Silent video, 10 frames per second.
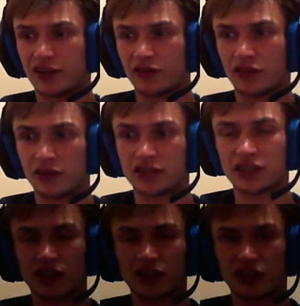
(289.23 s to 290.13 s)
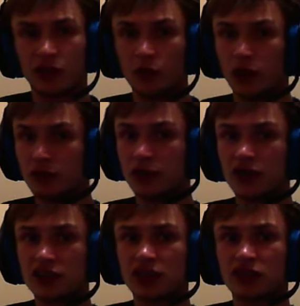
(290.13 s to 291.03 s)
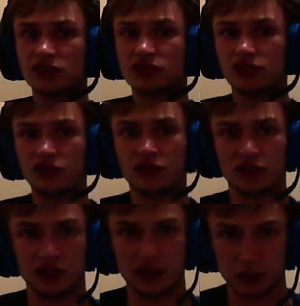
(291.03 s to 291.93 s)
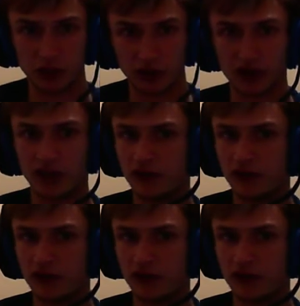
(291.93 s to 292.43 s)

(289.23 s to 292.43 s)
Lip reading: If you want to look at one, Project Cars 2, for example.